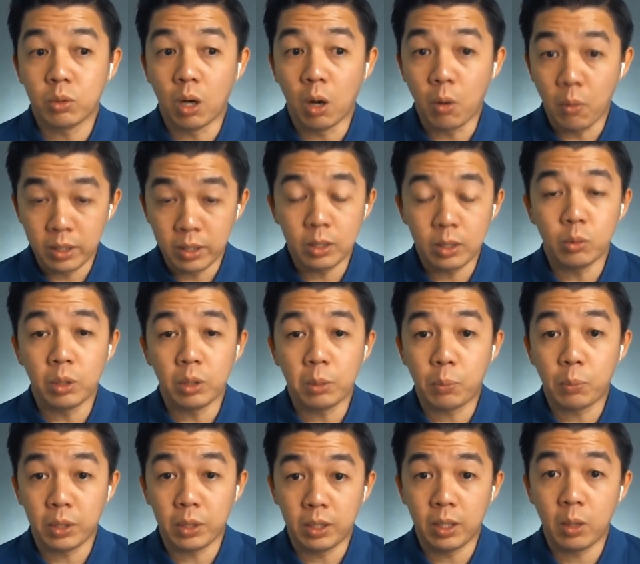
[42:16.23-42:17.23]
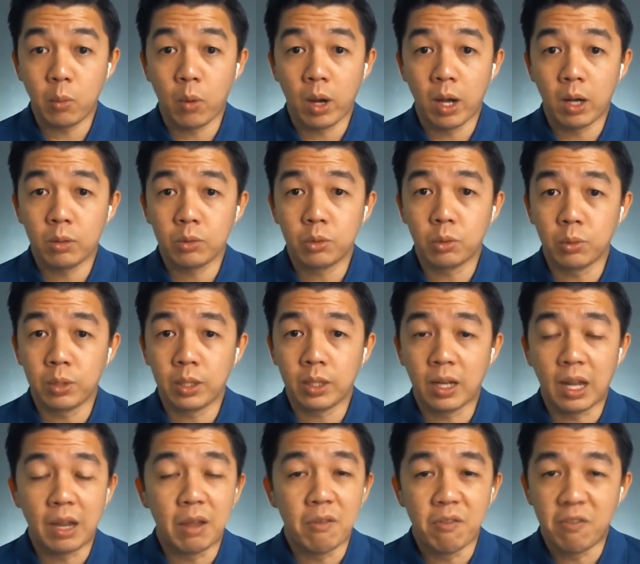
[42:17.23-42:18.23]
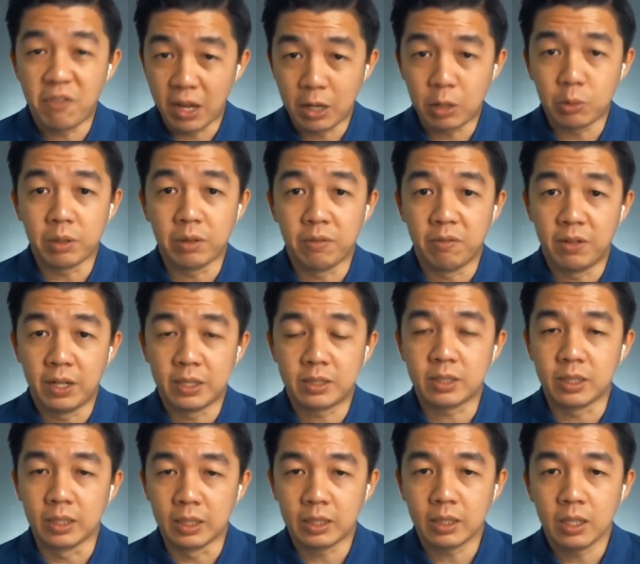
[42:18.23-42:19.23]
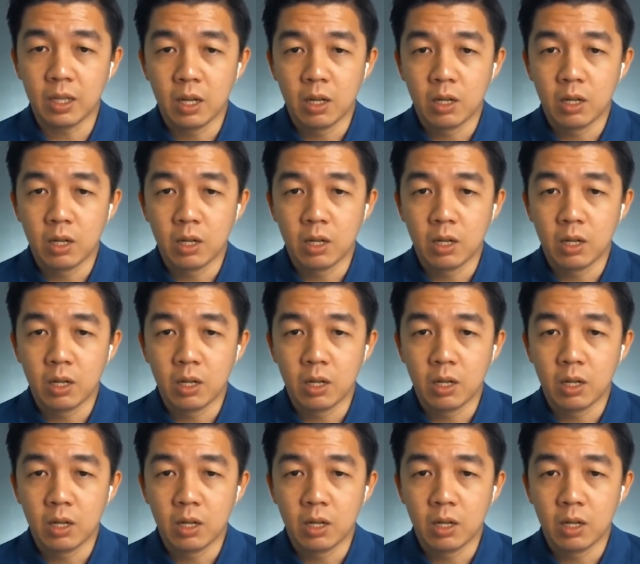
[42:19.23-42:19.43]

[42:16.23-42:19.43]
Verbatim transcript: already doing pretty well doing like value investing